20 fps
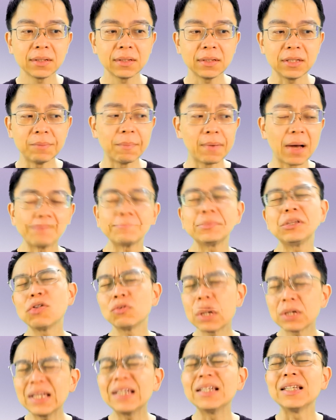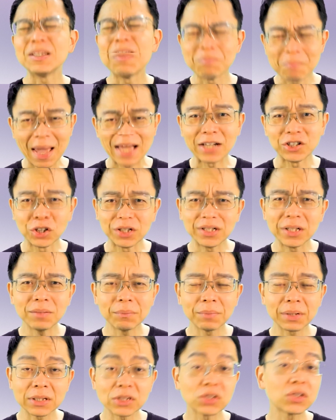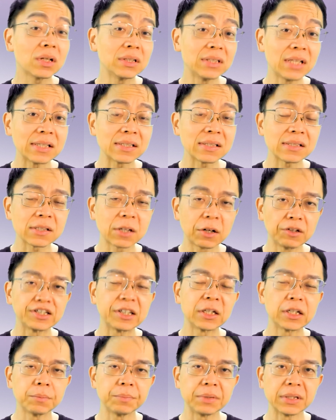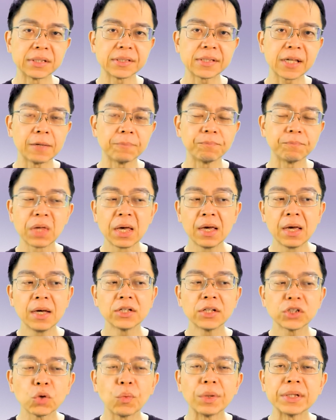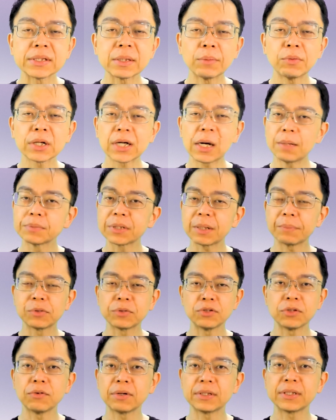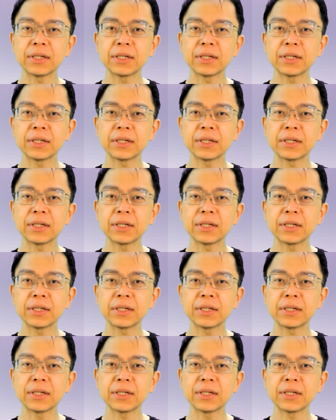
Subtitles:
you can imagine it, but it's not necessarily going to be the same. So when someone comes up to you and